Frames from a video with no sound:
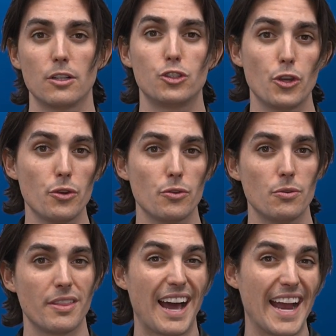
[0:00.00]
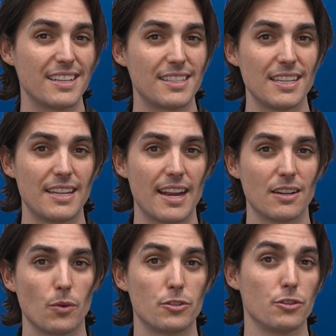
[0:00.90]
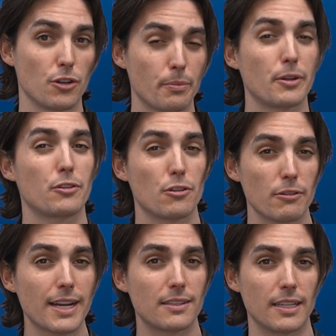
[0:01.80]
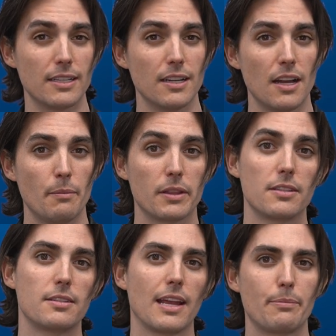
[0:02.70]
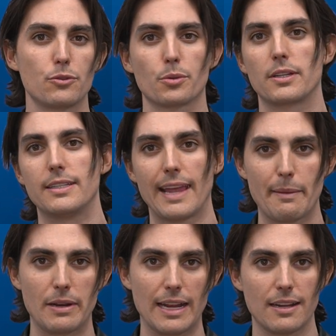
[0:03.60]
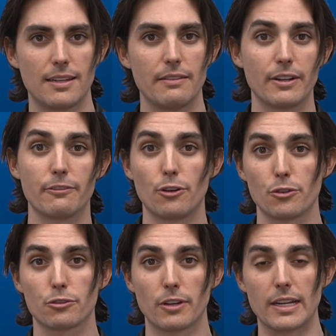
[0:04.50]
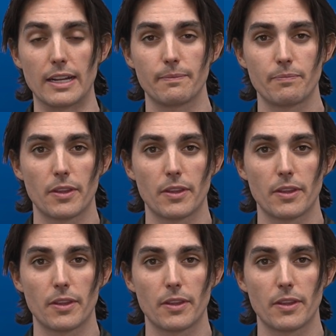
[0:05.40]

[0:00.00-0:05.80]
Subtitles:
Two, the IC data was interpreted correctly, but the samples were contaminated, giving a false reading.